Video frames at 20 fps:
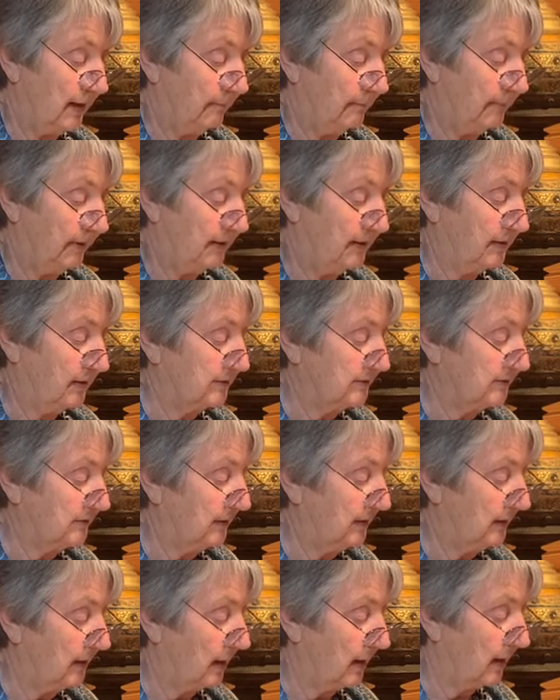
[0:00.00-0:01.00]
because
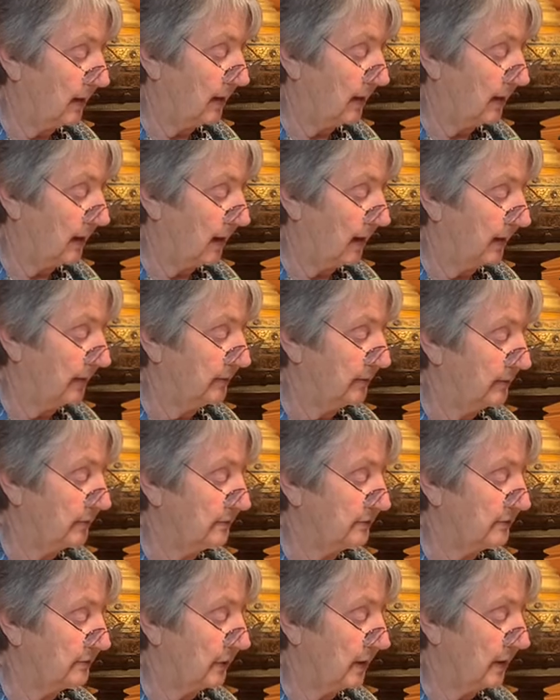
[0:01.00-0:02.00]
he
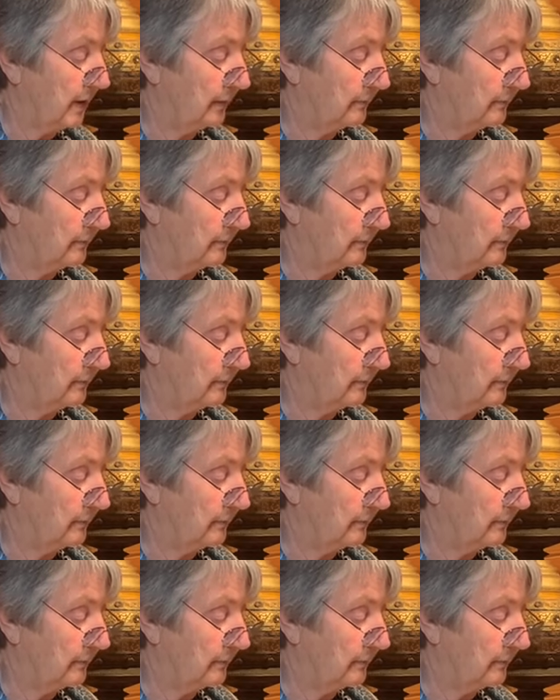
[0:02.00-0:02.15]
honors,